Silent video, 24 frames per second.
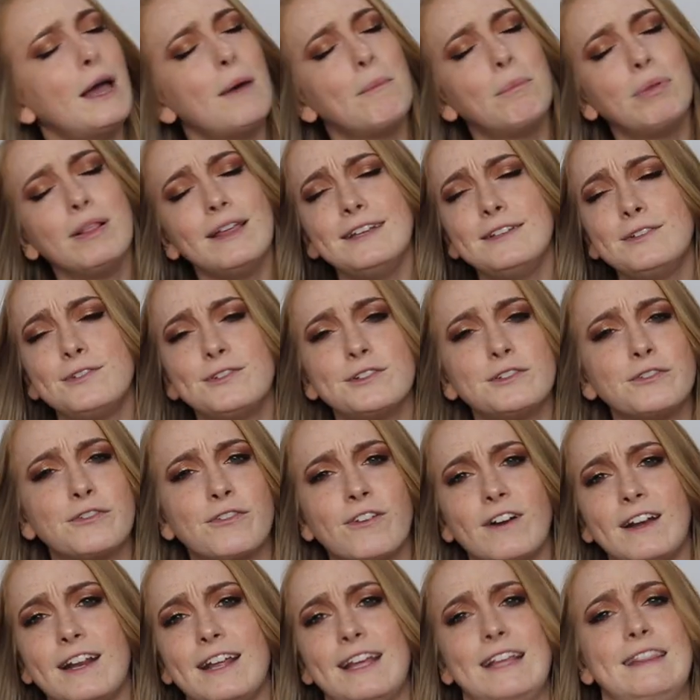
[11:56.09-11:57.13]
please feel
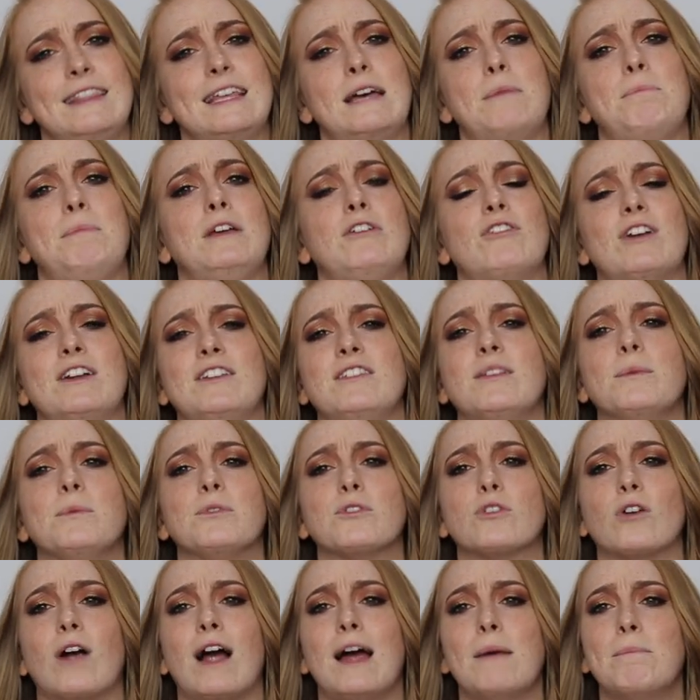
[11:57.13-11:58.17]
free to hit that big red
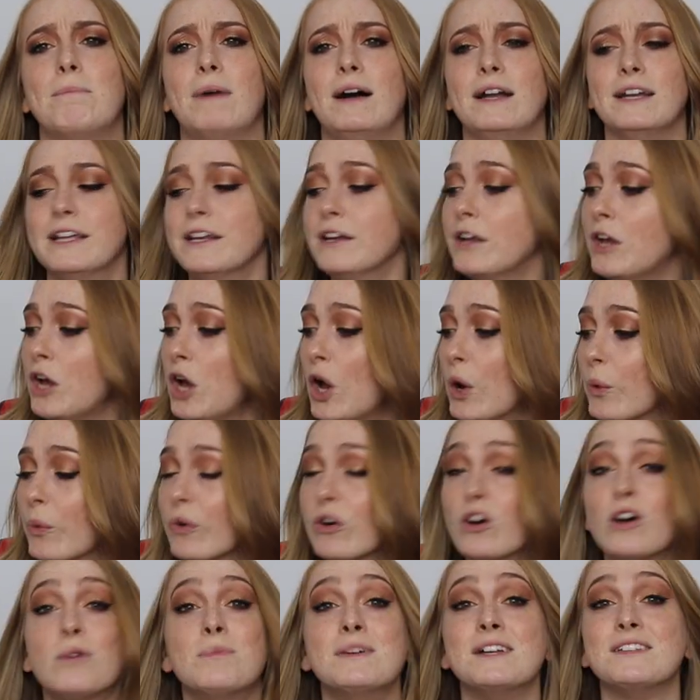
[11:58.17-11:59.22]
subscribe button.
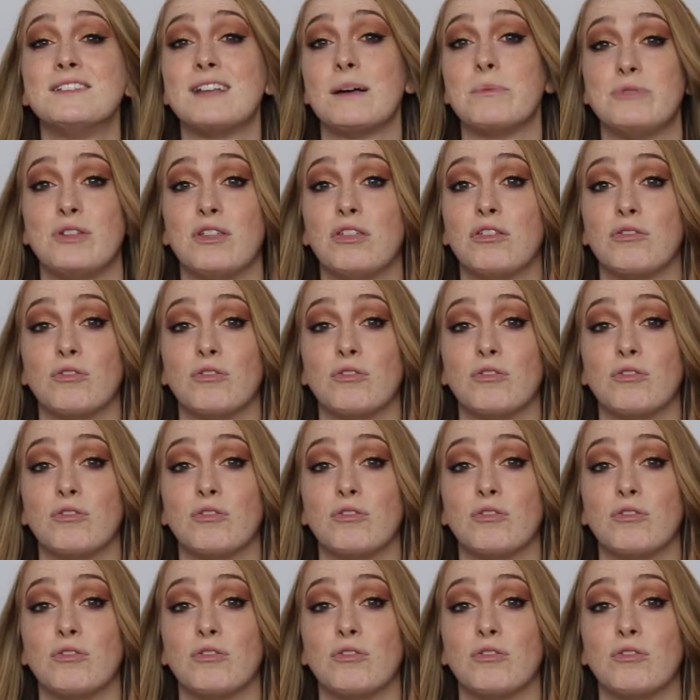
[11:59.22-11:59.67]
We're almost up to